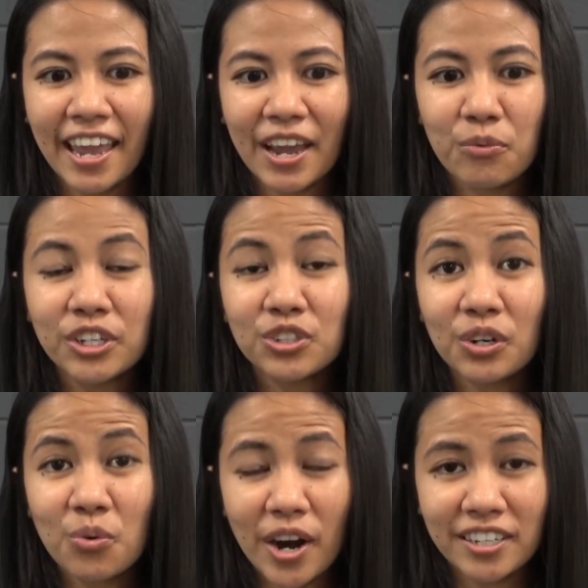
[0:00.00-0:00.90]
which
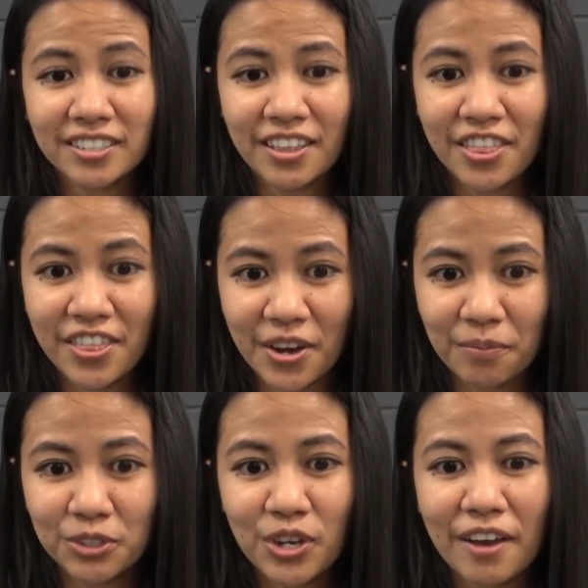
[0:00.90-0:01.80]
requires the thumb
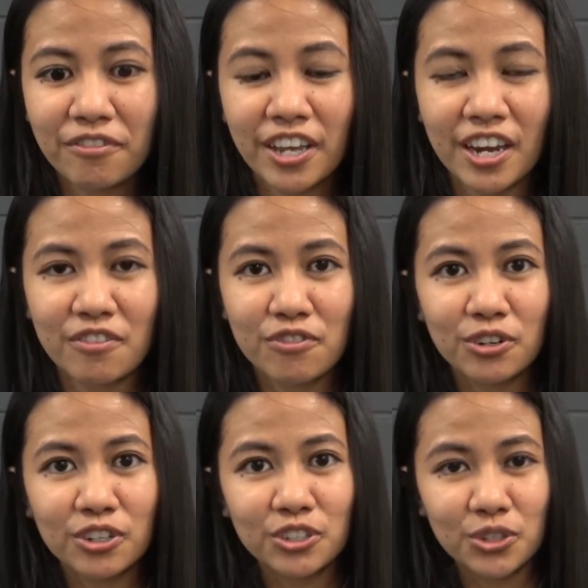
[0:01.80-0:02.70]
to have careful
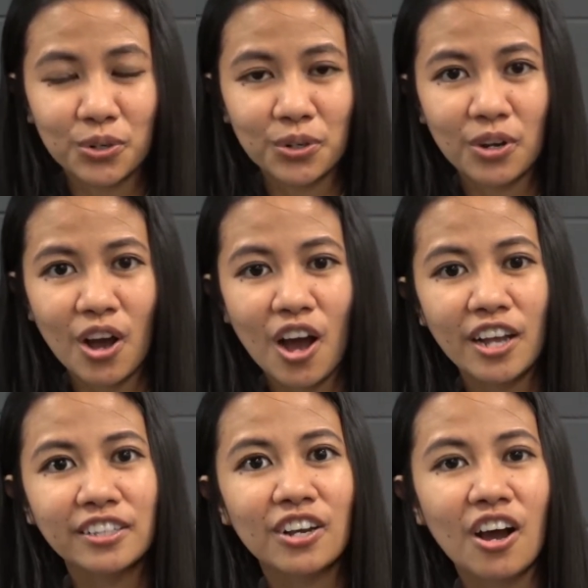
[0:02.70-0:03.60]
control
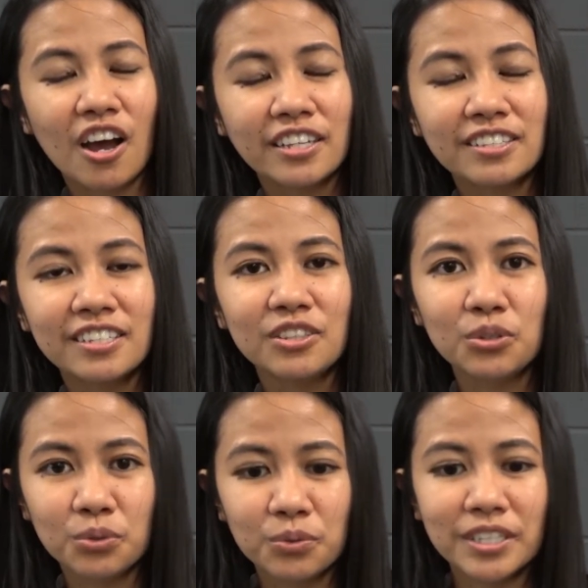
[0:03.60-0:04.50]
on
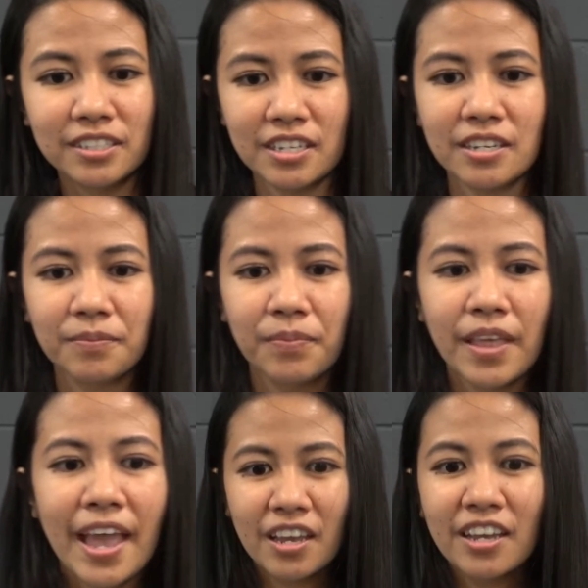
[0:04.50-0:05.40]
continuity.
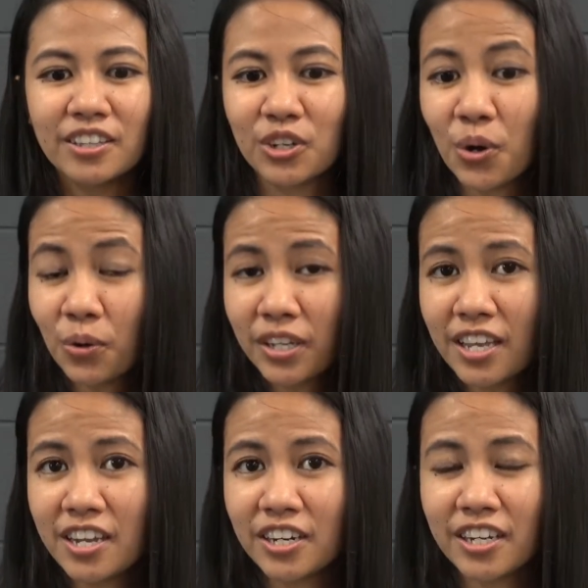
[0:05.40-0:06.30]
The goal
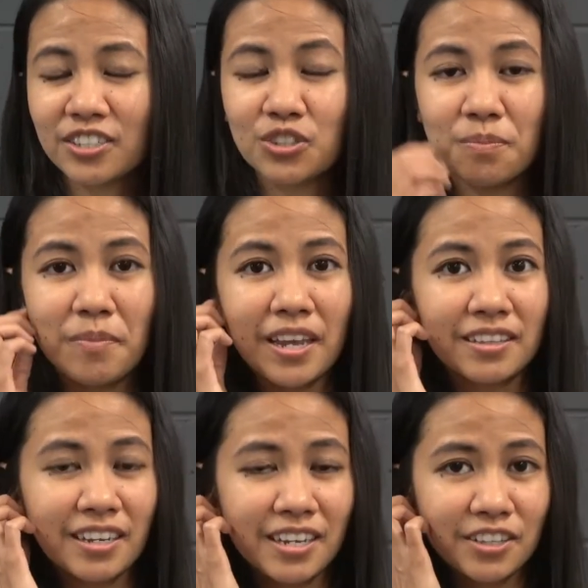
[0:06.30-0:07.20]
here is to make
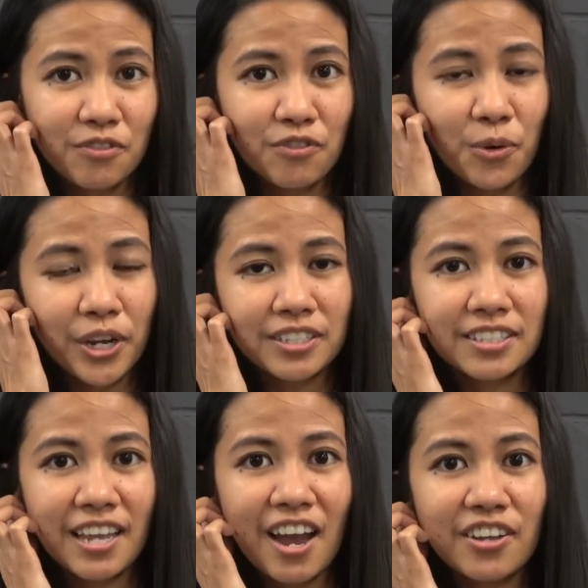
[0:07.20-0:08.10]
the inner voice
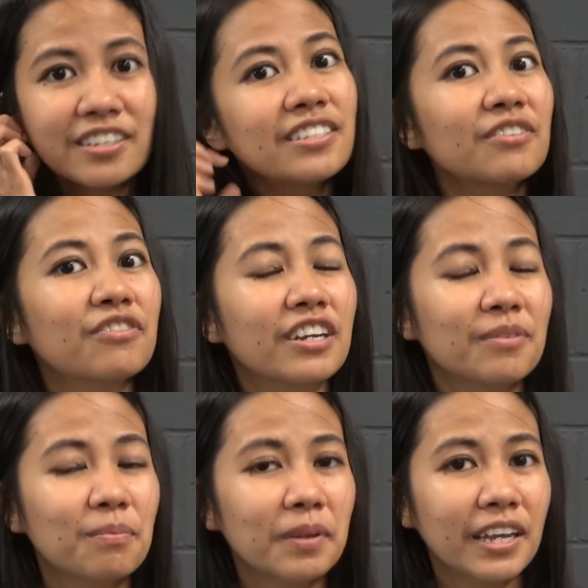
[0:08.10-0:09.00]
sound as if they
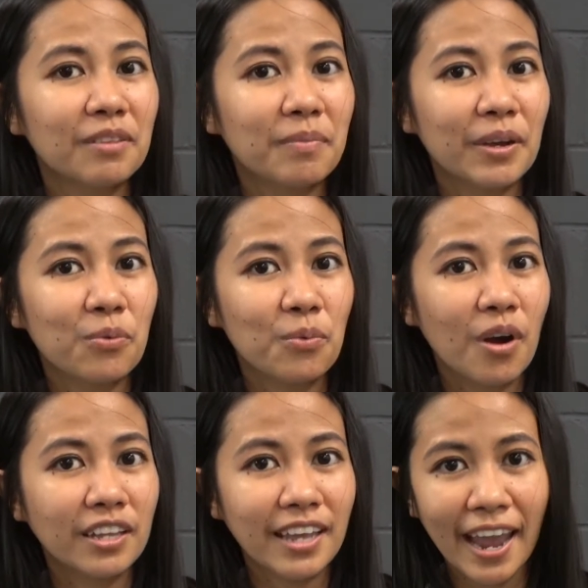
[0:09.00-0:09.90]
are played by
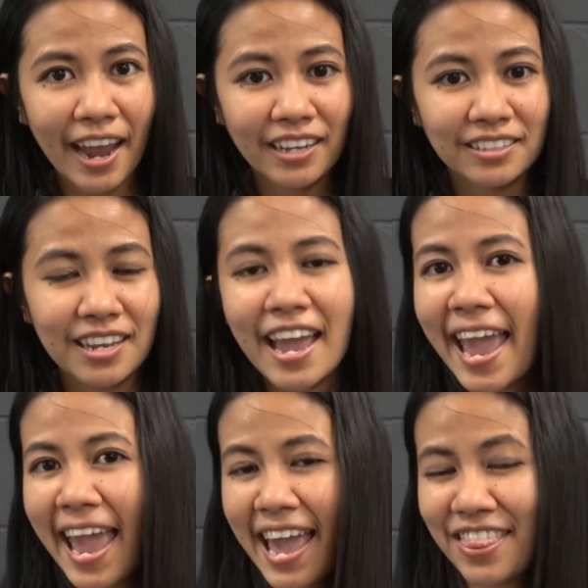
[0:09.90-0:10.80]
one hand,
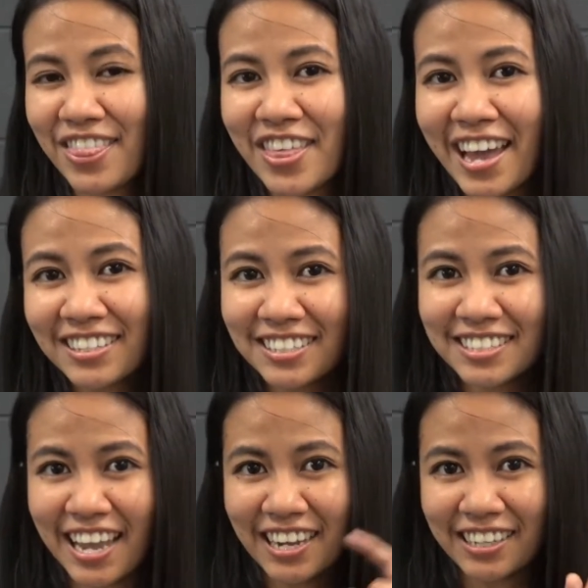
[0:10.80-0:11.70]
and that's
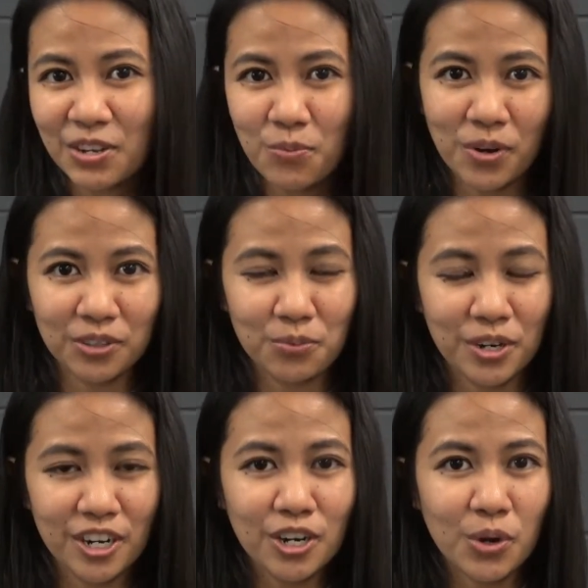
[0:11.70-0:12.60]
exactly what
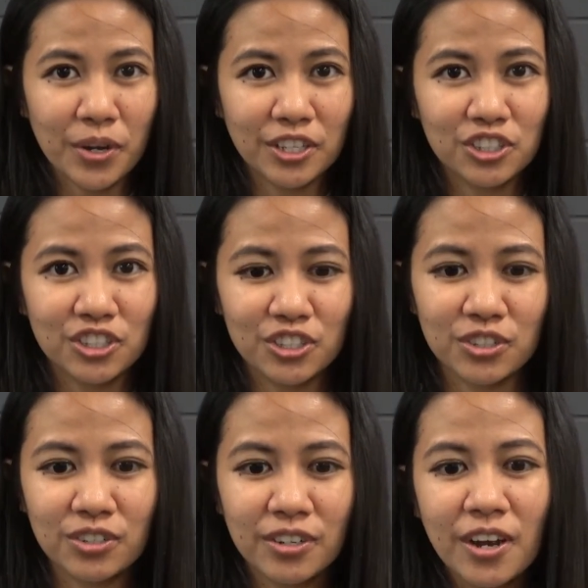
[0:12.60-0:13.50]
we're going to
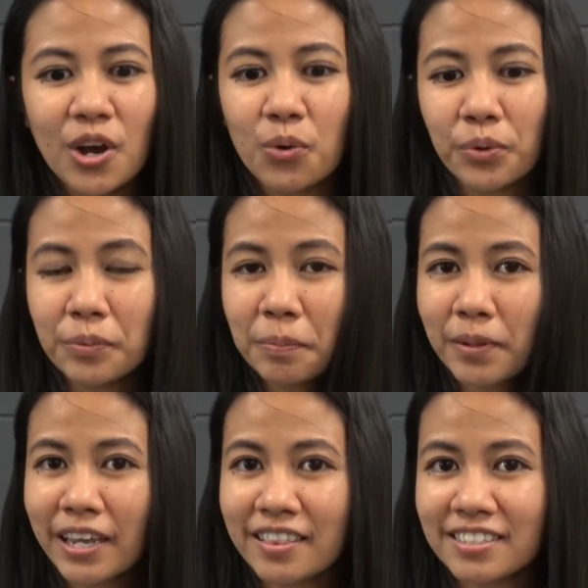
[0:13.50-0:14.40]
do. We will
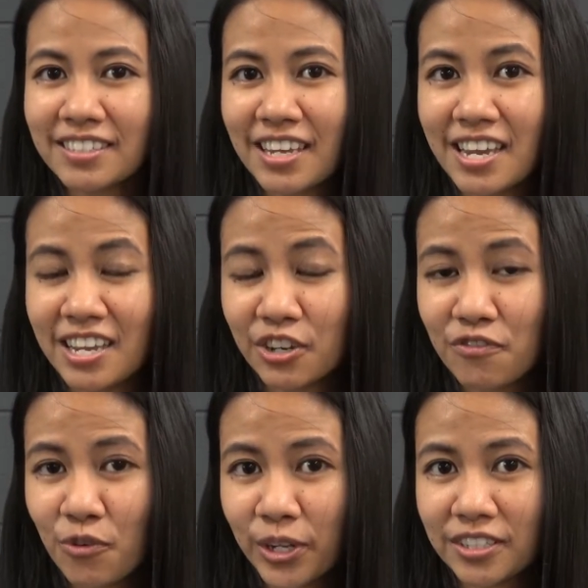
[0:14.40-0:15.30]
play these inner
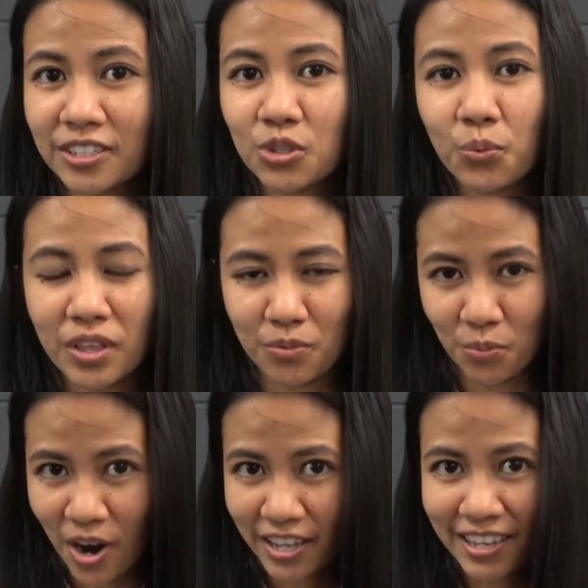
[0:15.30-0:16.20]
voices with one